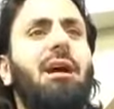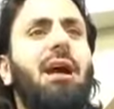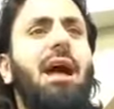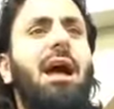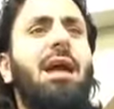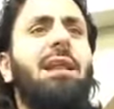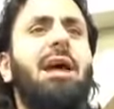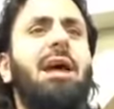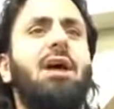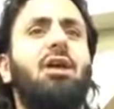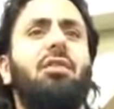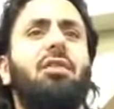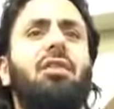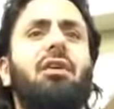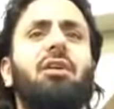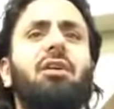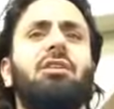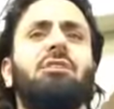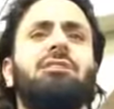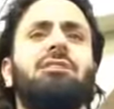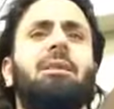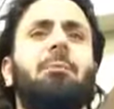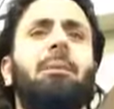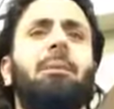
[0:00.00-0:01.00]
And now you think you're
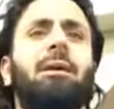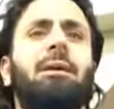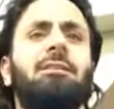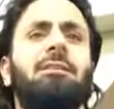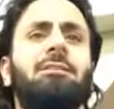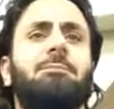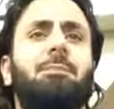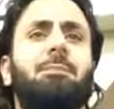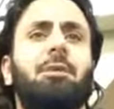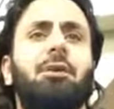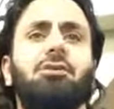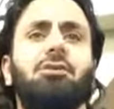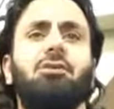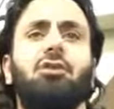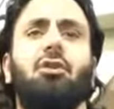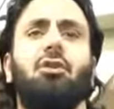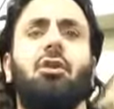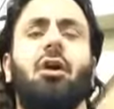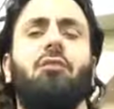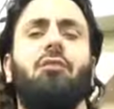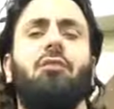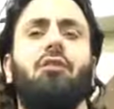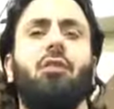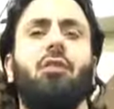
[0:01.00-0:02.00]
somebody just because you
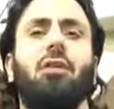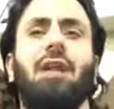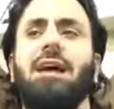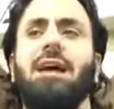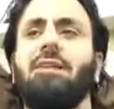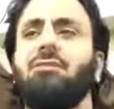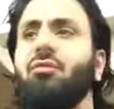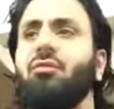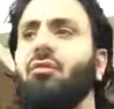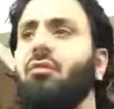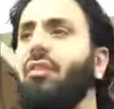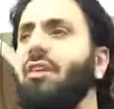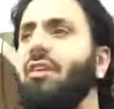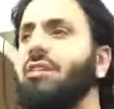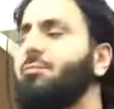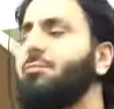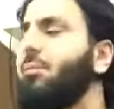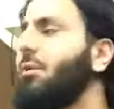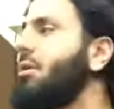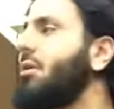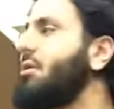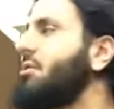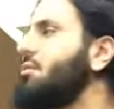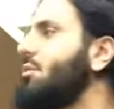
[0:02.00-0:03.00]
got a few likes on
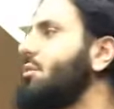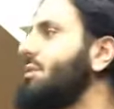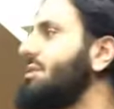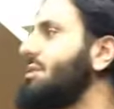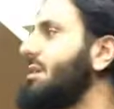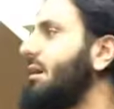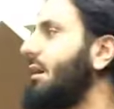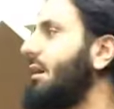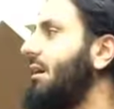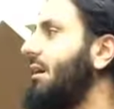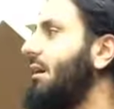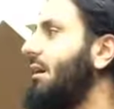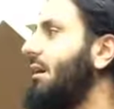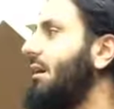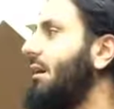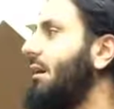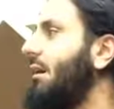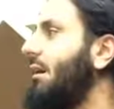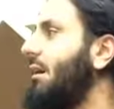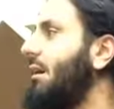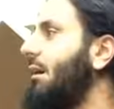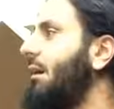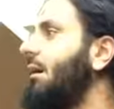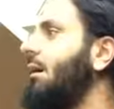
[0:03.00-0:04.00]
Facebook and Twitter.
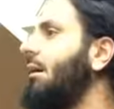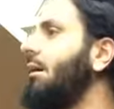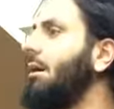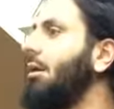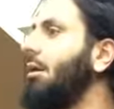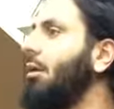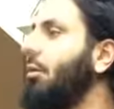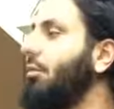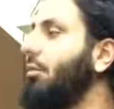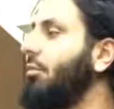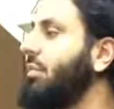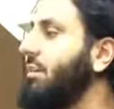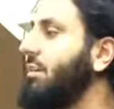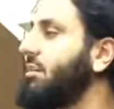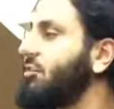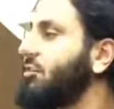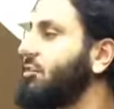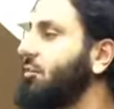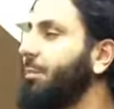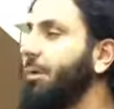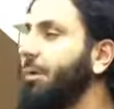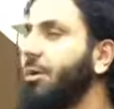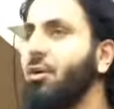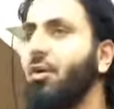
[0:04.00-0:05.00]
You know, this
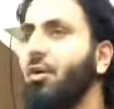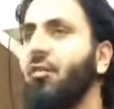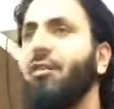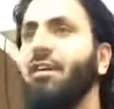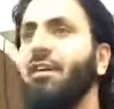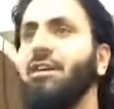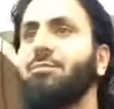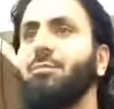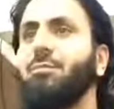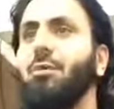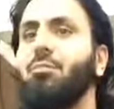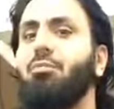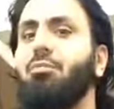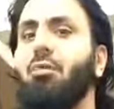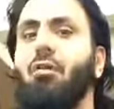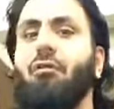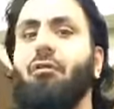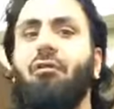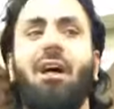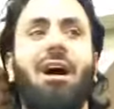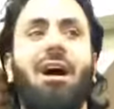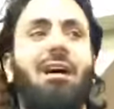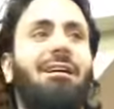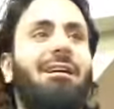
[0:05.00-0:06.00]
should be on your Facebook
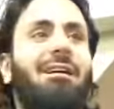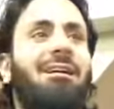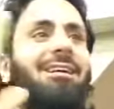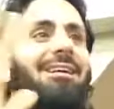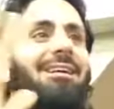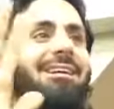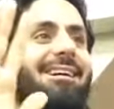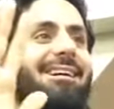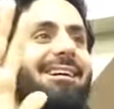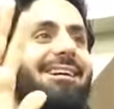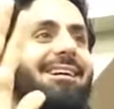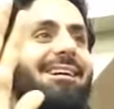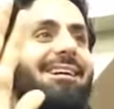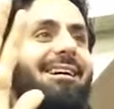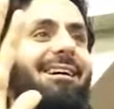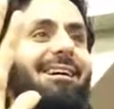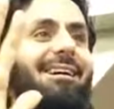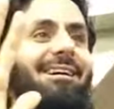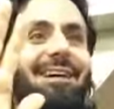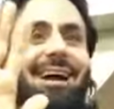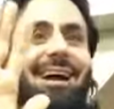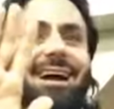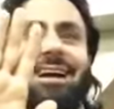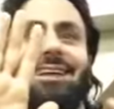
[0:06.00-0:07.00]
profile.
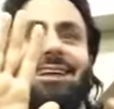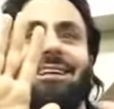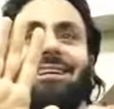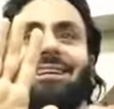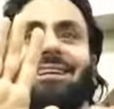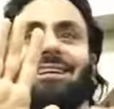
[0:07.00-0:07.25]
Right?